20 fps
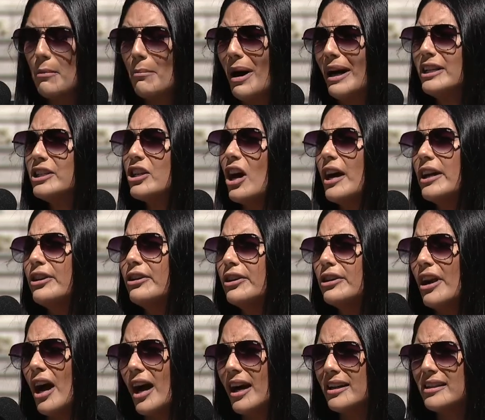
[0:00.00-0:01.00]
my daughter
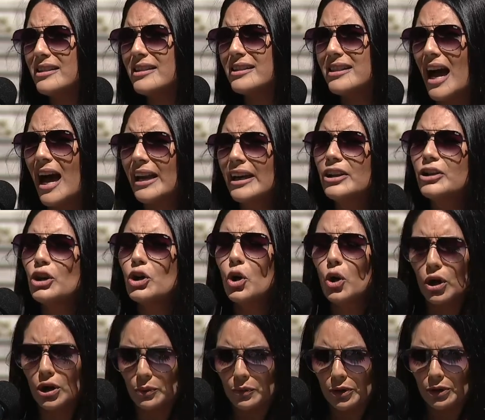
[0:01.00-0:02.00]
and I sat in the
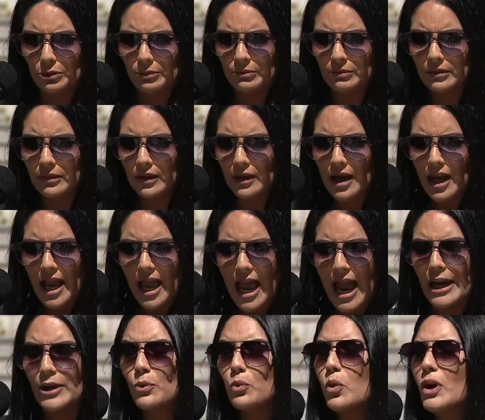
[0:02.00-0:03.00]
courtroom
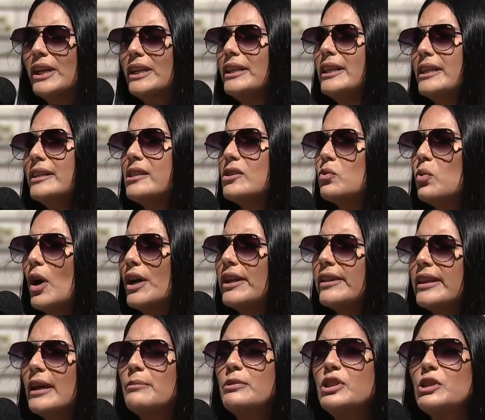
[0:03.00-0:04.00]
and witnessed one
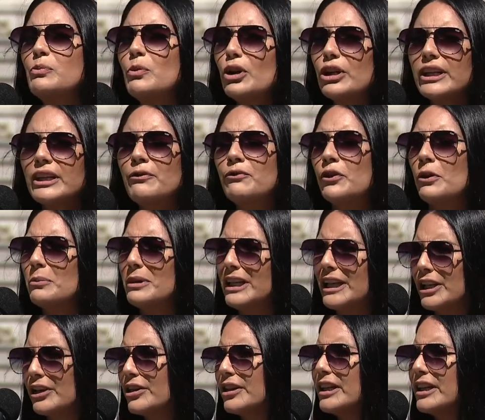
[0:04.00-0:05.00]
of them smirking from ear